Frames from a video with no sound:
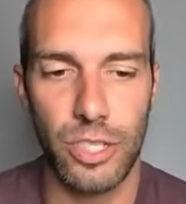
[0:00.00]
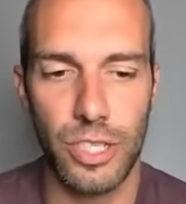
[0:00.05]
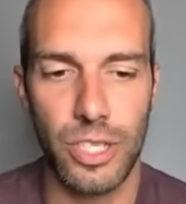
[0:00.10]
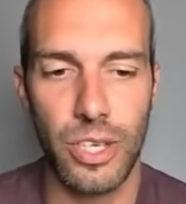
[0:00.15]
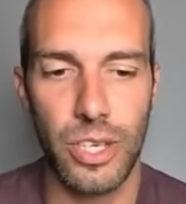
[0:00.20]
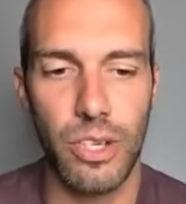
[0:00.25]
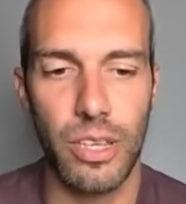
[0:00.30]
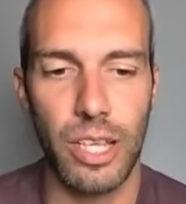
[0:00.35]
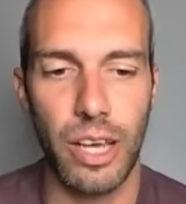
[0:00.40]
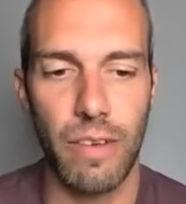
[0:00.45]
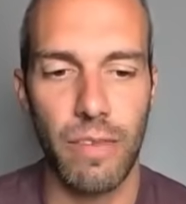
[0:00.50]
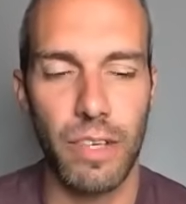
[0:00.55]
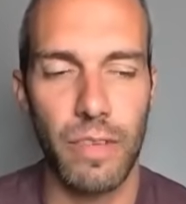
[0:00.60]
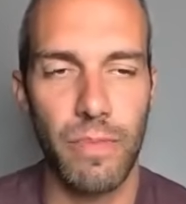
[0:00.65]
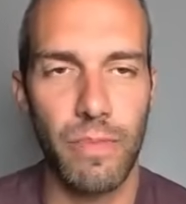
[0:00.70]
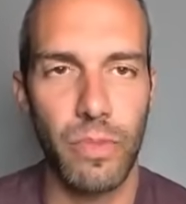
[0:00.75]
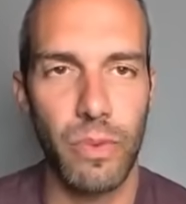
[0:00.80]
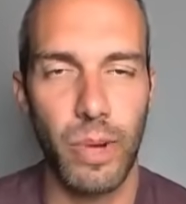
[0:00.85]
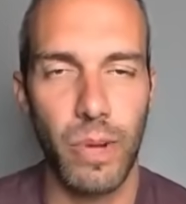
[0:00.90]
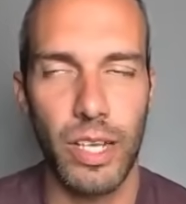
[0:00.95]
skill
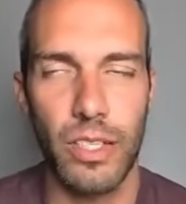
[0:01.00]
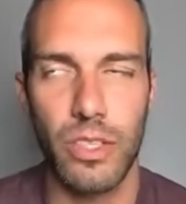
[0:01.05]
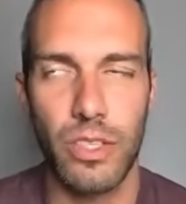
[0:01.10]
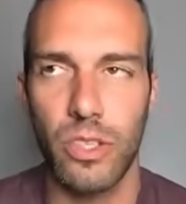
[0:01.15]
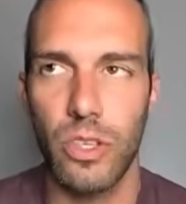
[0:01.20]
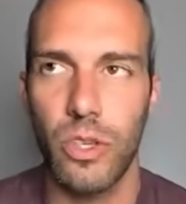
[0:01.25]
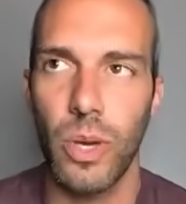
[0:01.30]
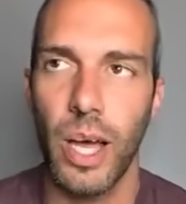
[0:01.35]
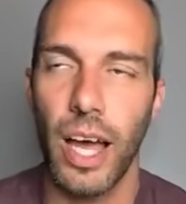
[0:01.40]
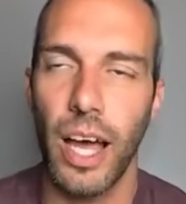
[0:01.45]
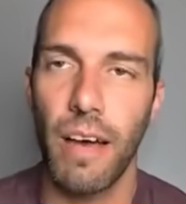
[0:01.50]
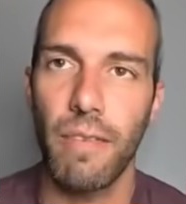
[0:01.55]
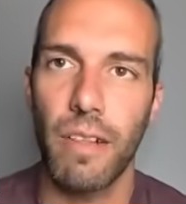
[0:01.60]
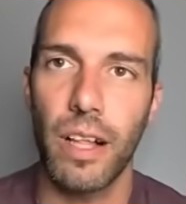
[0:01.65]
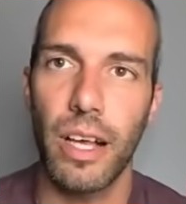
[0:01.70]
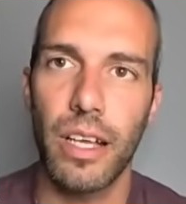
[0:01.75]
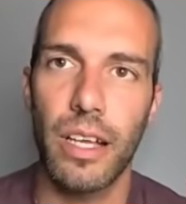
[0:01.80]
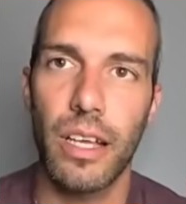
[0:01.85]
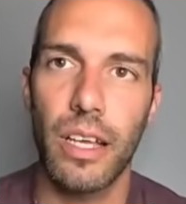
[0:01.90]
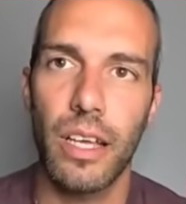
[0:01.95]
level, right? So you have
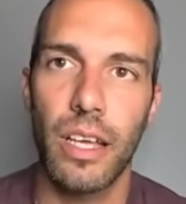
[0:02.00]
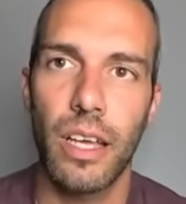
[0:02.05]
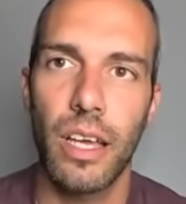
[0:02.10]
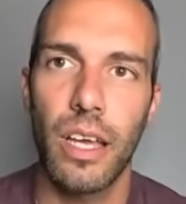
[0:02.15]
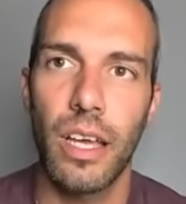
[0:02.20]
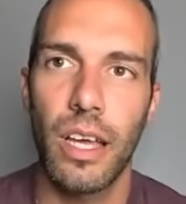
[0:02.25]
like